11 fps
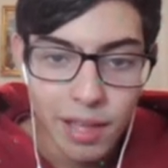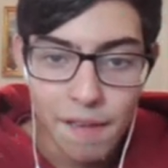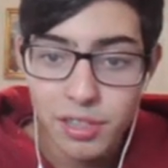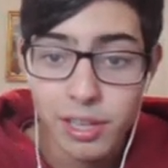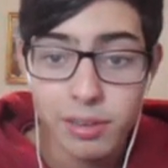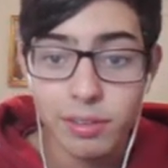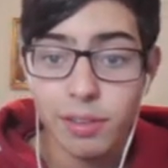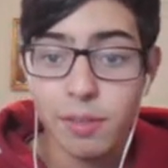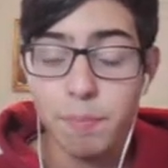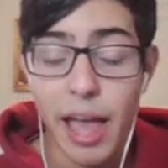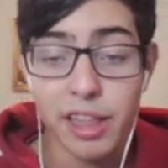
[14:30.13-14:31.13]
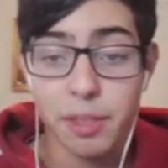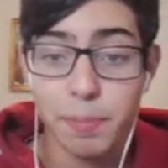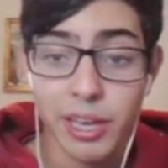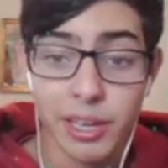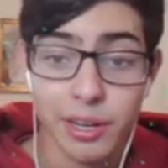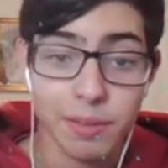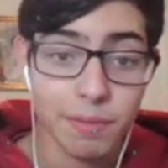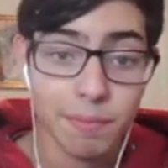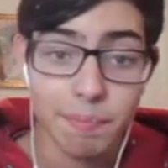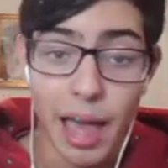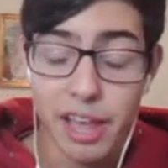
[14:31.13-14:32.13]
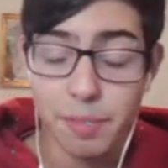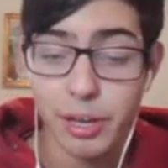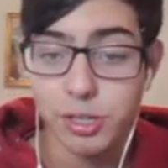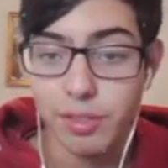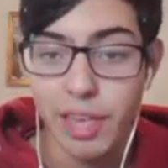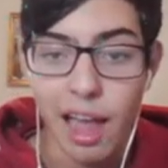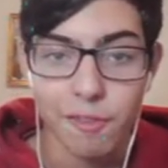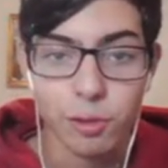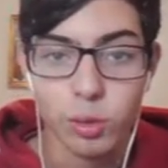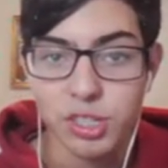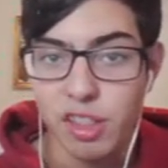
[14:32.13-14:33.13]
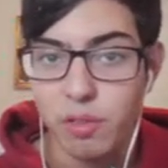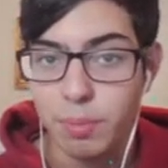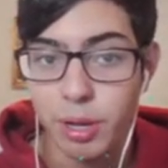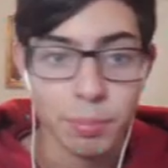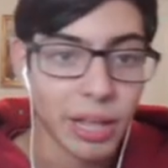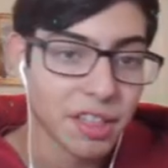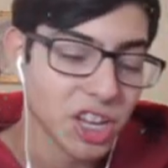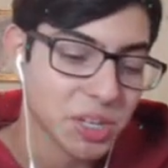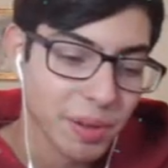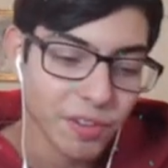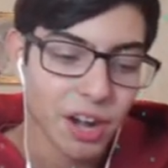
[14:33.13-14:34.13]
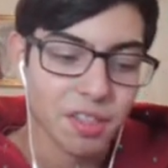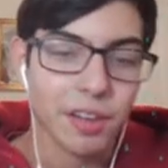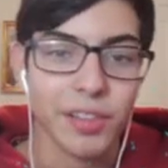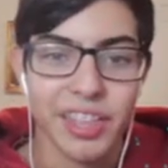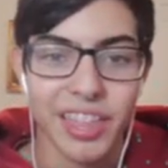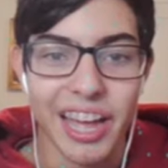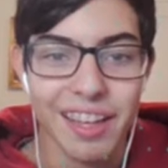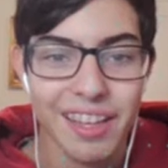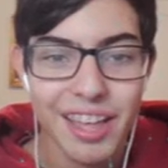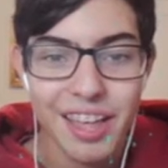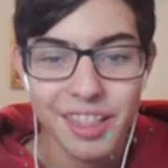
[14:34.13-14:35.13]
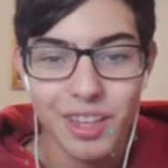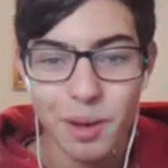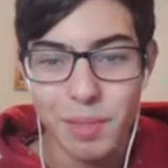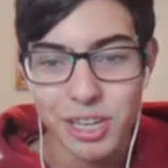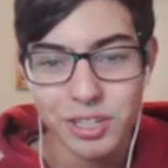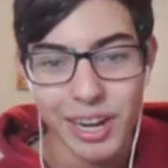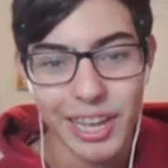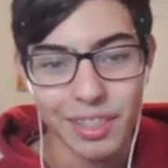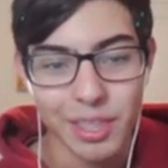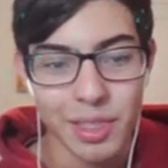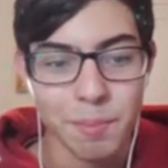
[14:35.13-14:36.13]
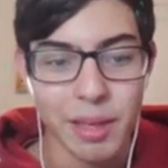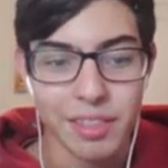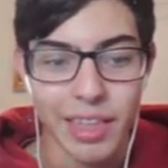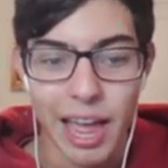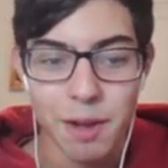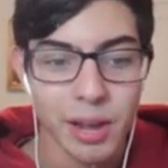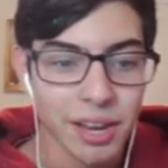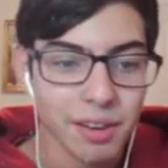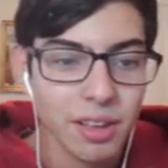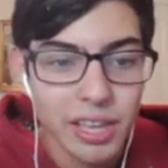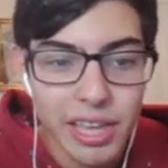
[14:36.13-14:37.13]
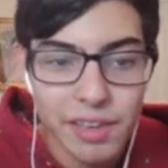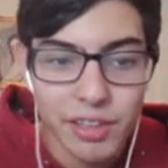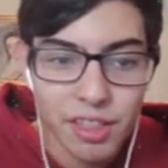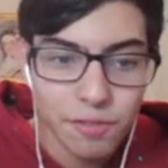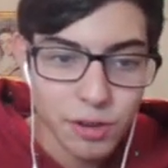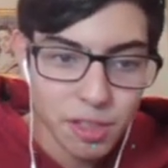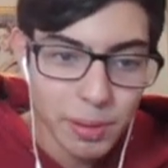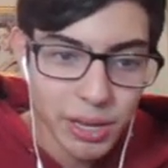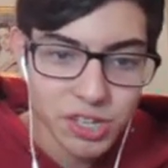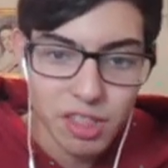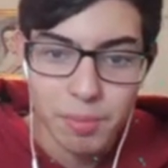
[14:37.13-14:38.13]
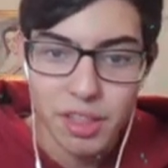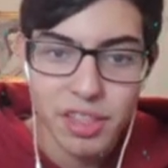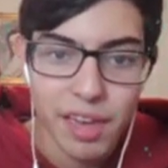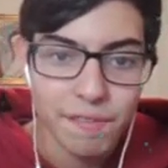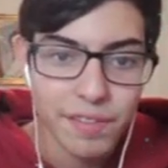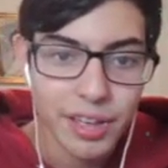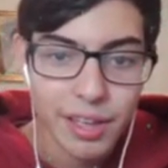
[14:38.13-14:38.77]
I've seen Max Speed, Max Special Attack Florges with Moonblast, HP Fire, stuff like that. So I'm not trying to get in the mix of that. I ran EVs for speed just to be safe.